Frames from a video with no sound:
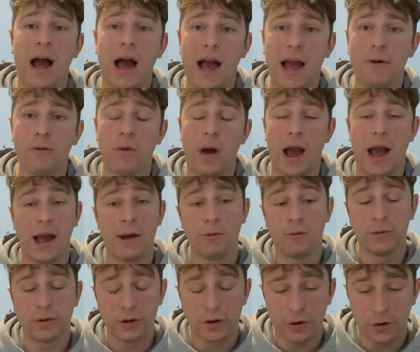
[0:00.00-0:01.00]
I I
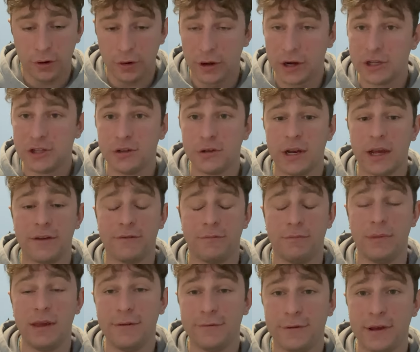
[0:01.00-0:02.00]
would encourage you to give
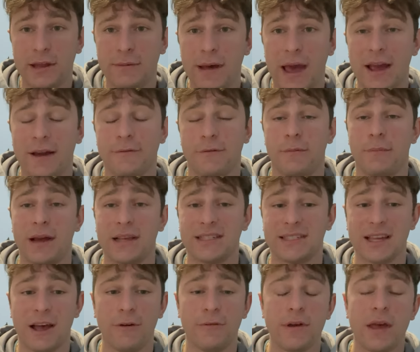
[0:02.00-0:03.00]
me feedback for
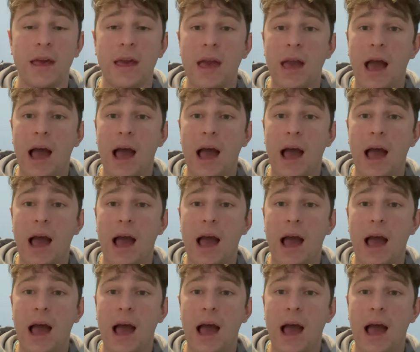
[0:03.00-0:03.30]
myself.